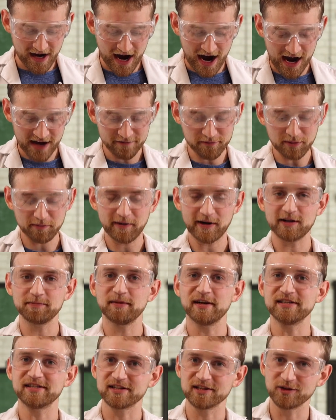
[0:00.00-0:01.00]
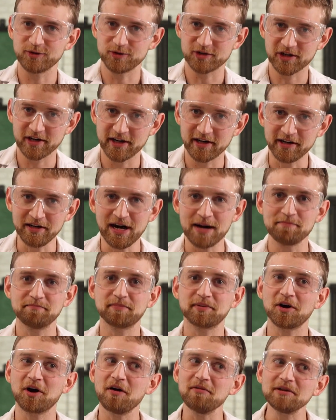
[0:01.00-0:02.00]
I've prepared my solution here. I'm
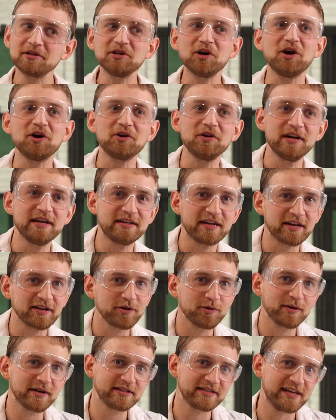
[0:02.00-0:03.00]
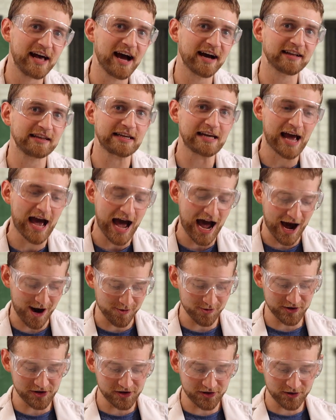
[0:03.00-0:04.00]
probably not going to tell you exactly
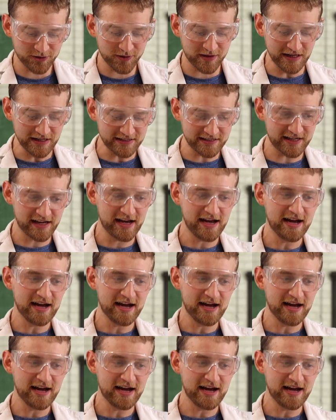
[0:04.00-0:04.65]
how to do this